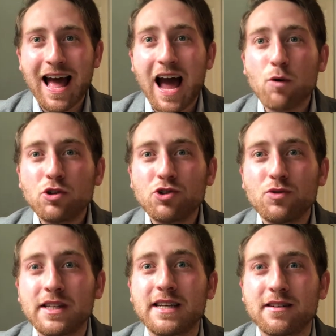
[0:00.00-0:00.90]
How would you
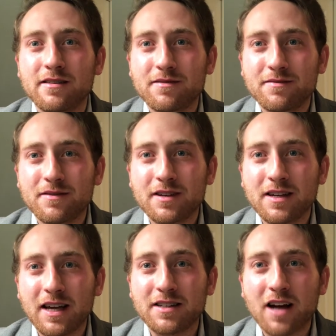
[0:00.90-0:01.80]
lead
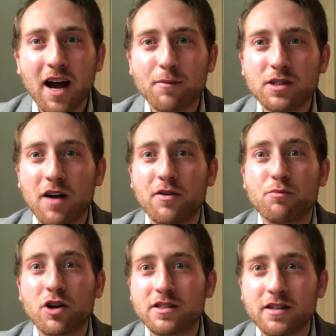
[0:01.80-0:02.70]
in times of
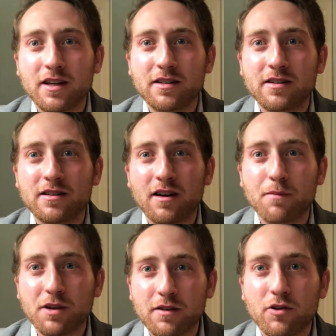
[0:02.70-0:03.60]
unprecedented
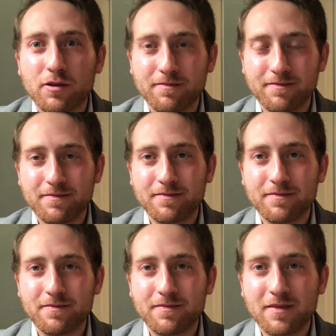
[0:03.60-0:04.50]
upheaval?
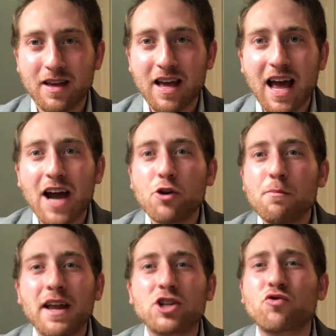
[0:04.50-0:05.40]
How do you
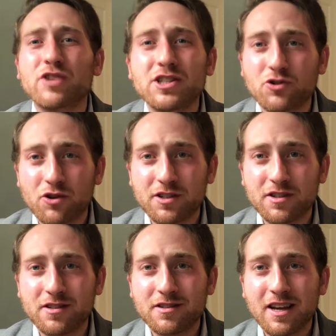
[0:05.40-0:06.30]
manage
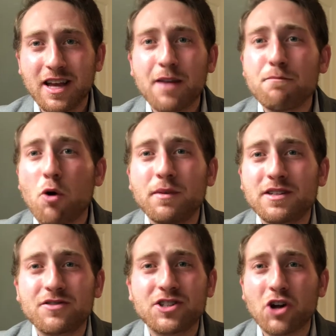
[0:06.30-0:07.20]
resources in
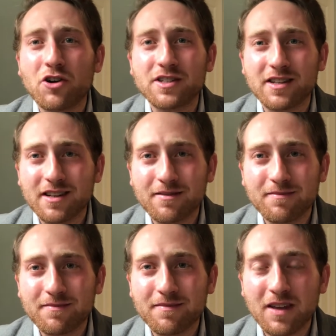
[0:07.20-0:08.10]
moments of scarcity?
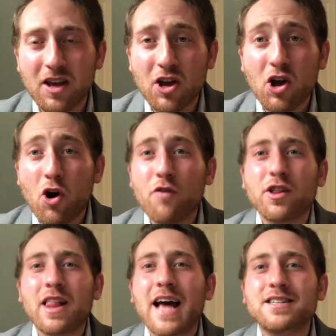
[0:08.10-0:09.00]
Over
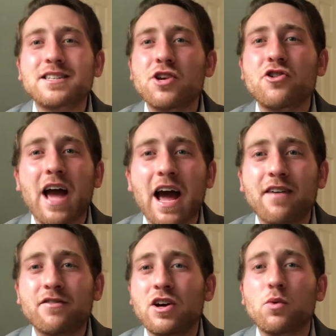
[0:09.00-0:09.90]
the last year and a
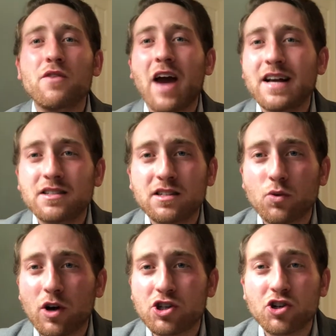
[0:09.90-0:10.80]
half, we've asked this
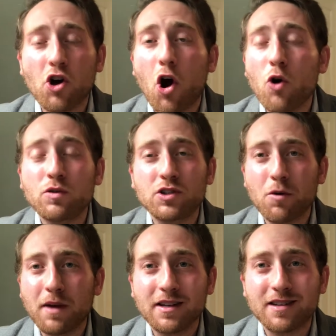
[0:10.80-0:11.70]
question oh so
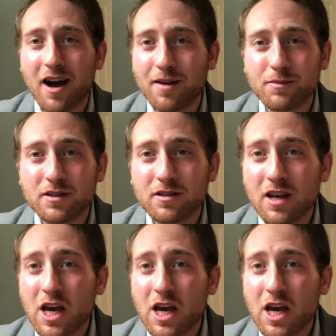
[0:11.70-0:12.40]
many times.